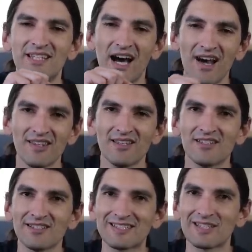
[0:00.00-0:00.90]
dying
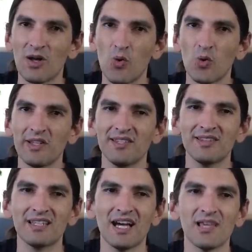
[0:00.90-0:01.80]
slowly
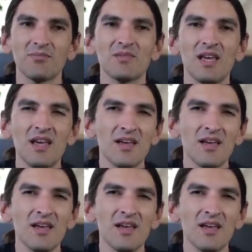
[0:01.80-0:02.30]
in time,